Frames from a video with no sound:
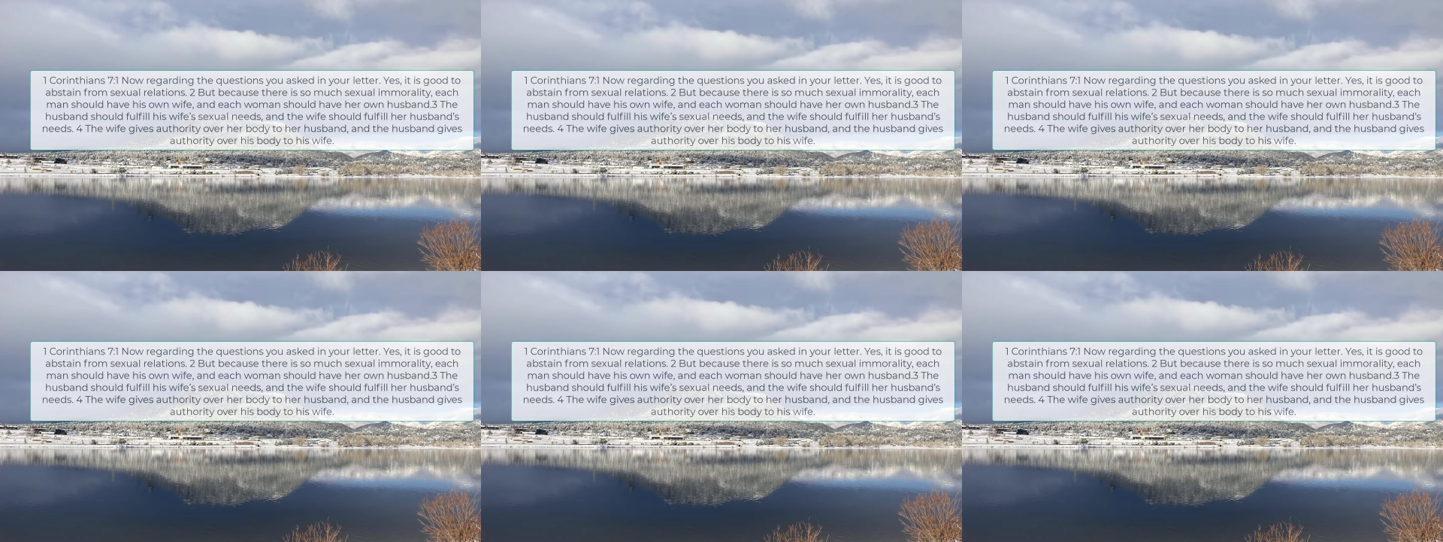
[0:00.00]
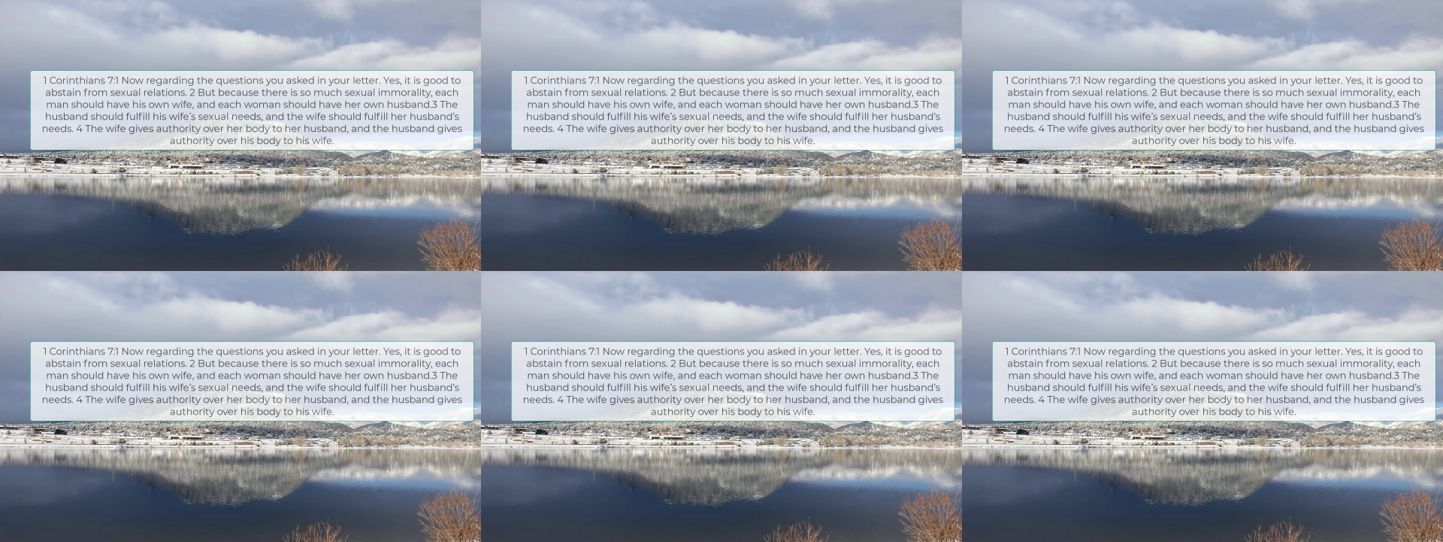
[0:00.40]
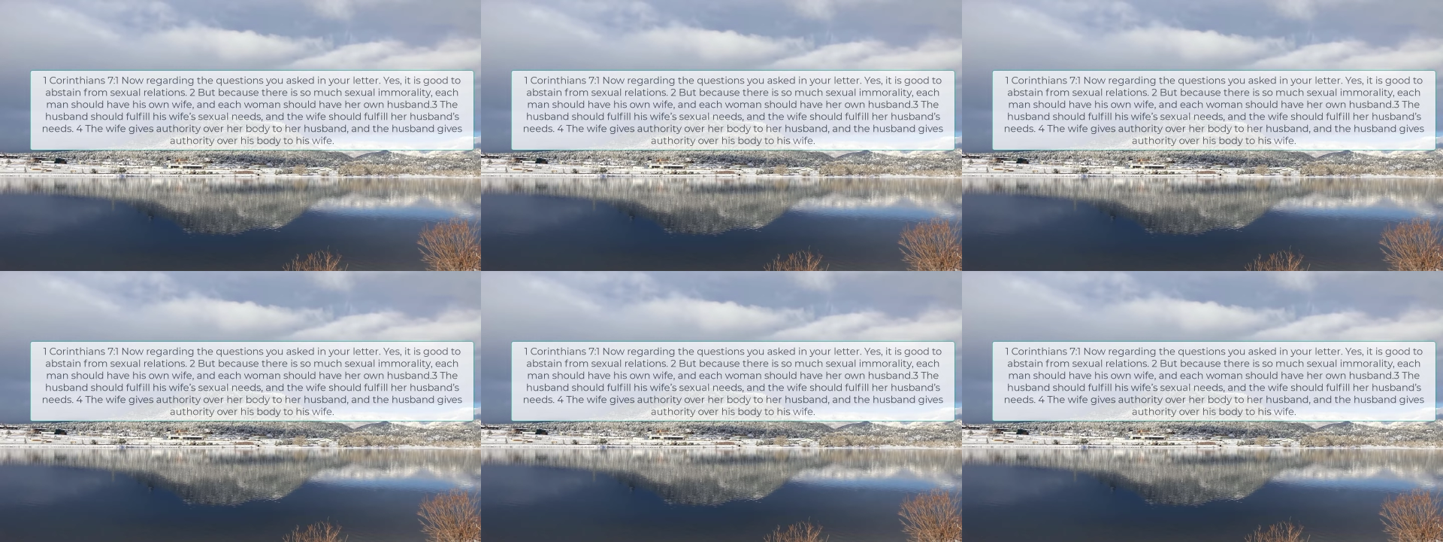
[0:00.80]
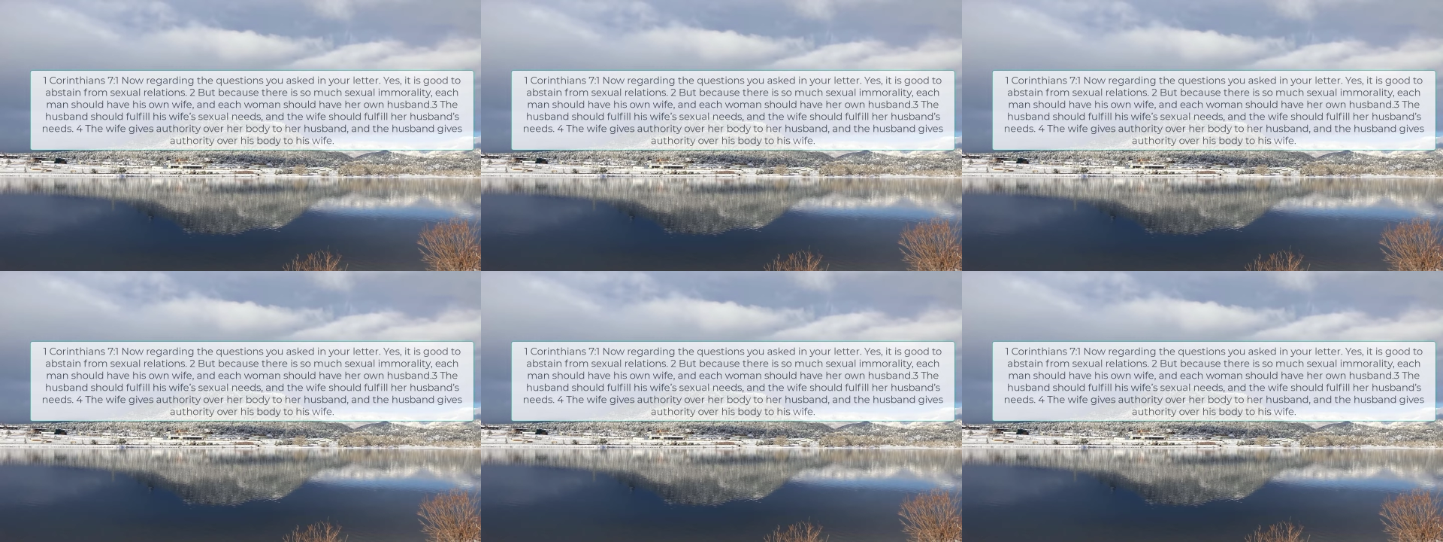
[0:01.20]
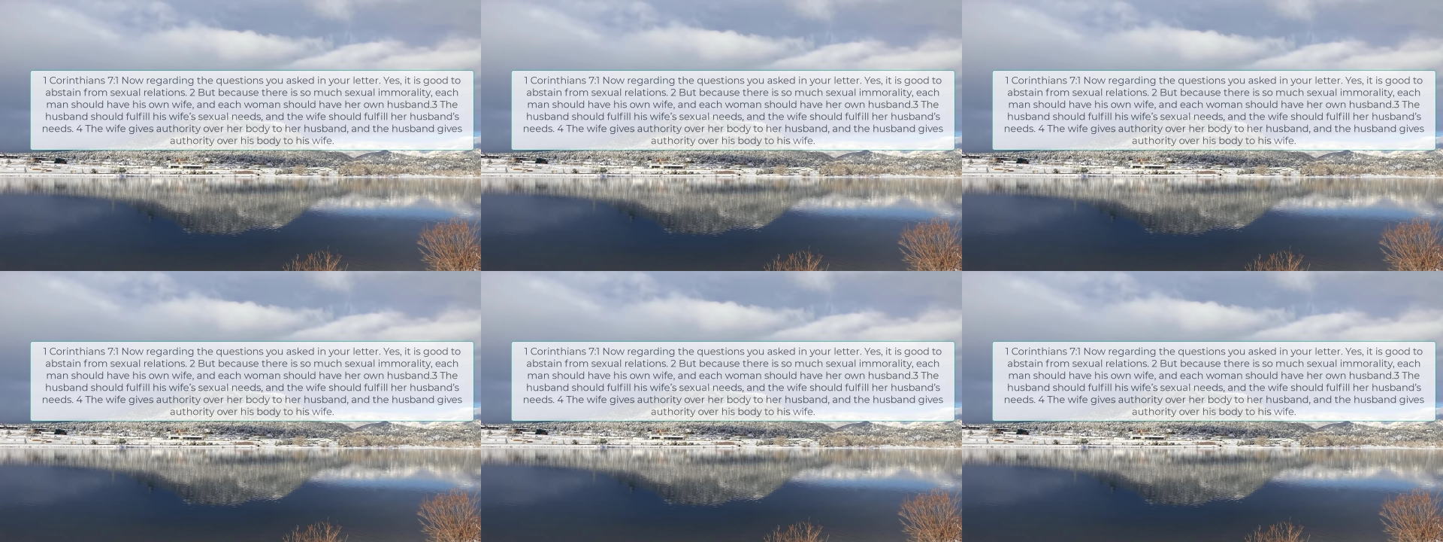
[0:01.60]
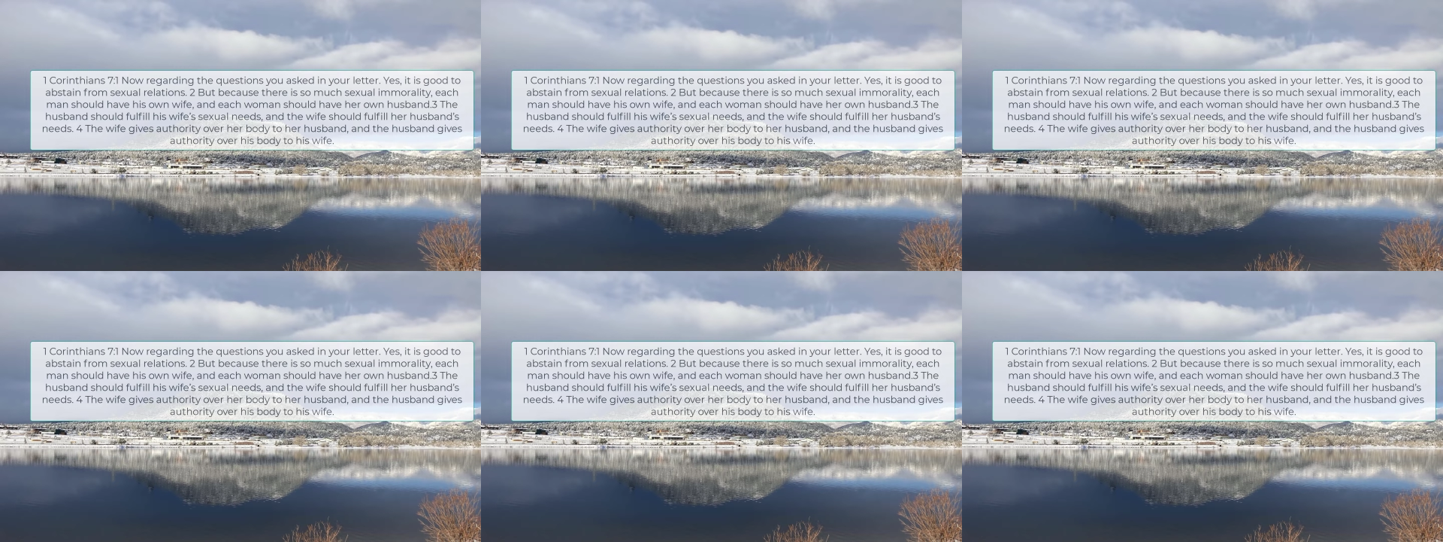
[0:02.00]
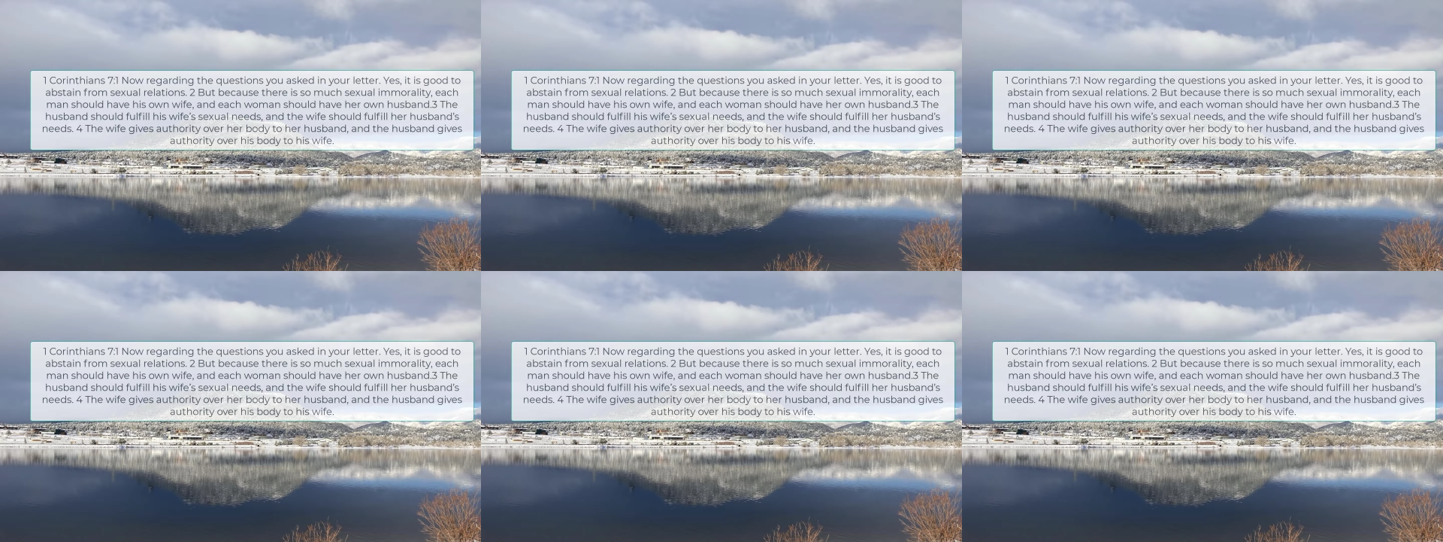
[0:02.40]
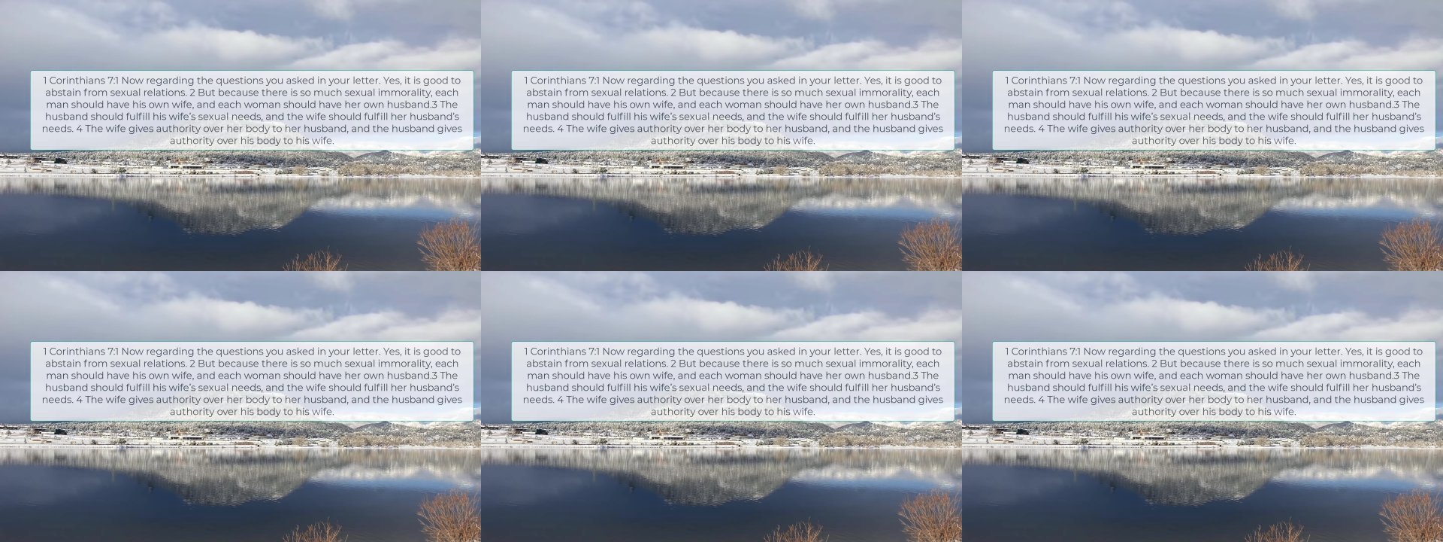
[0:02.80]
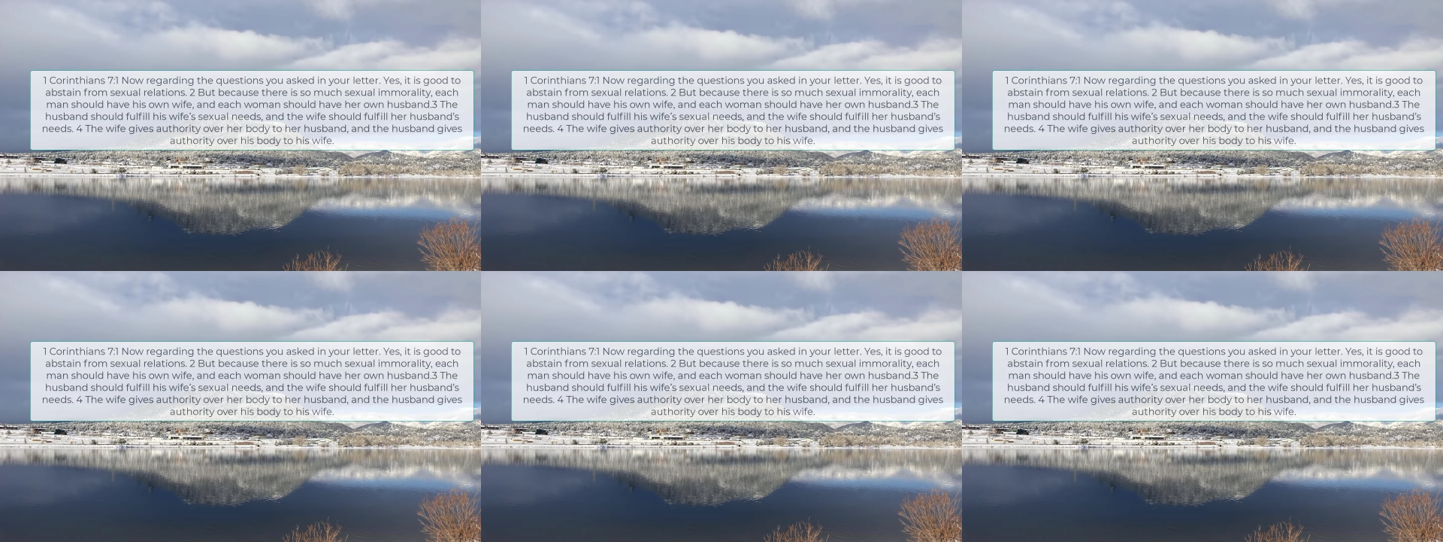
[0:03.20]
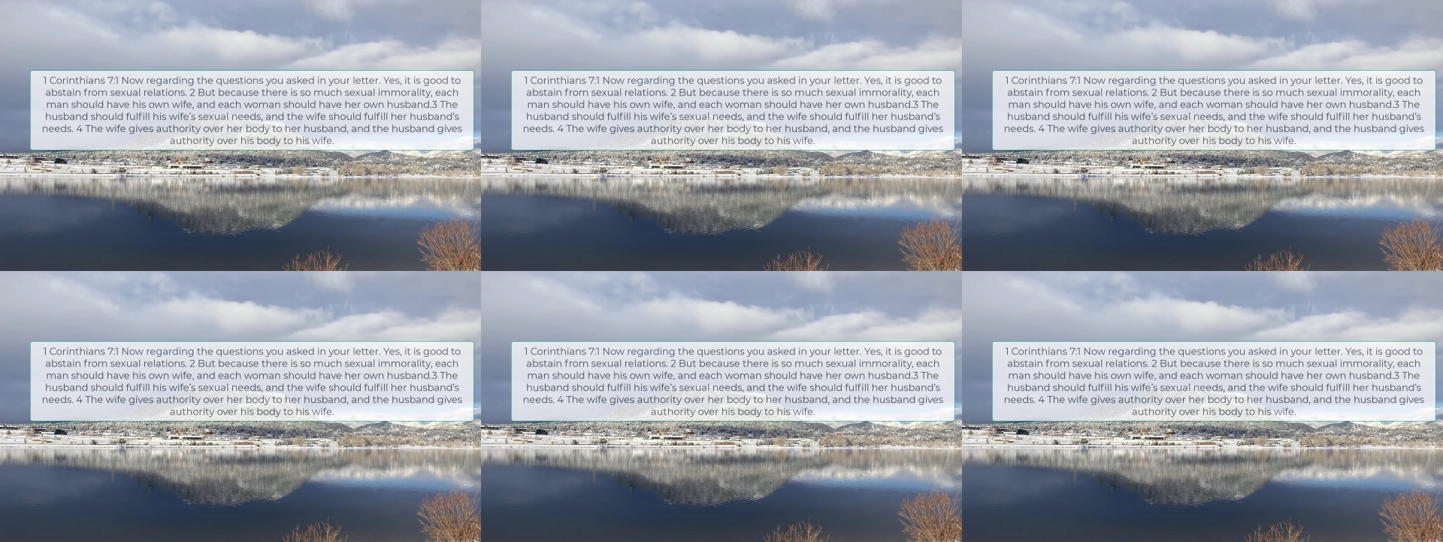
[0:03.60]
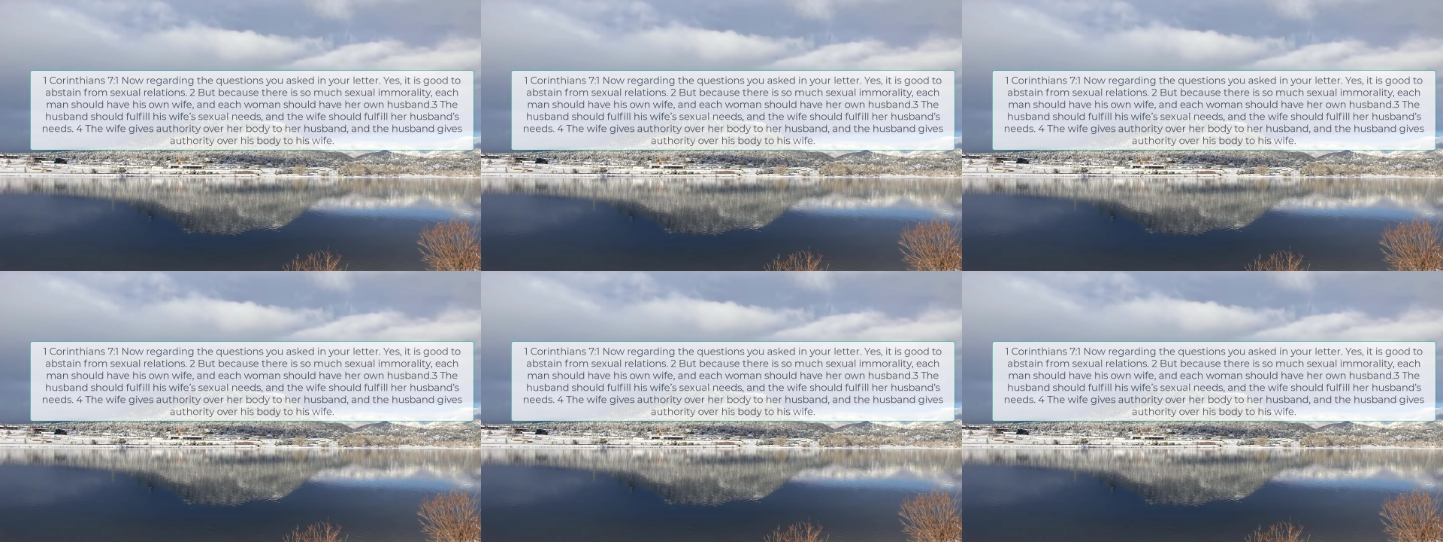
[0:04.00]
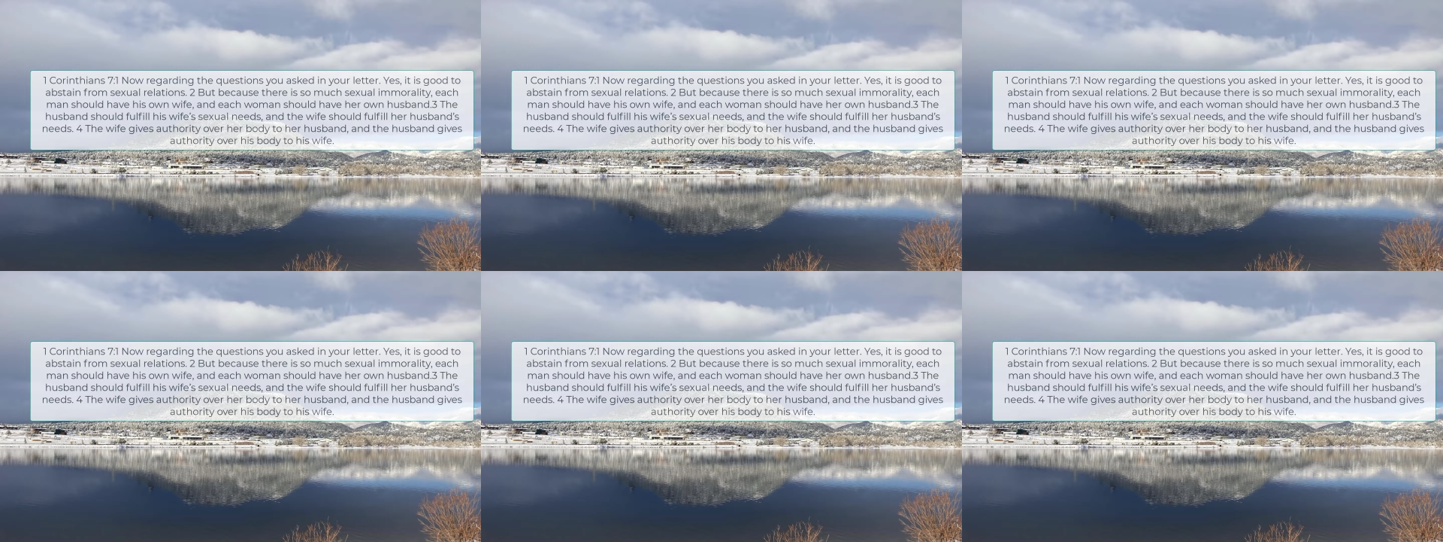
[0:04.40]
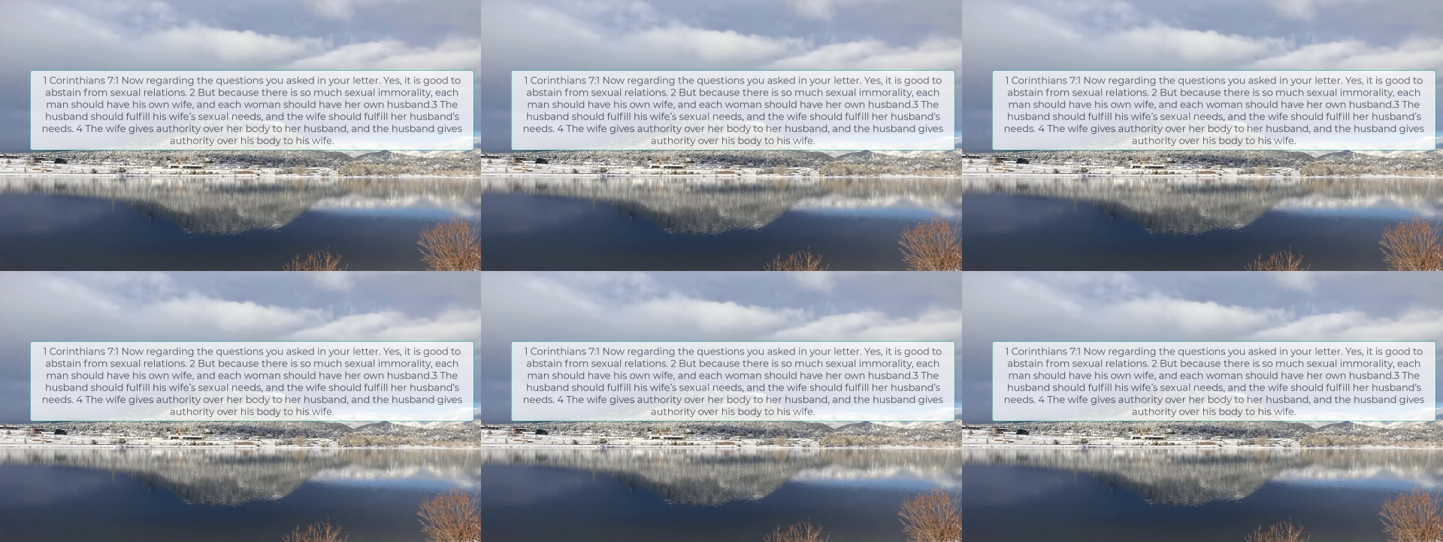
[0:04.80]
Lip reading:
Nobody's mouth can be seen.